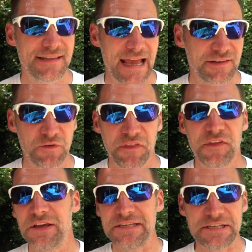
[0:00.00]
and they had sort of
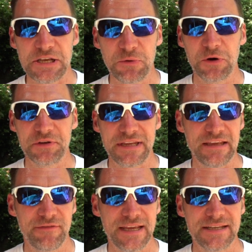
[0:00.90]
32 odd
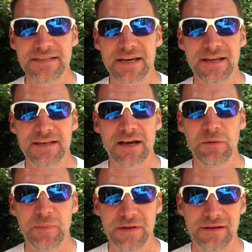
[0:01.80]
EVs turned
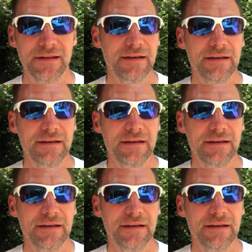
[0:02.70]
up, and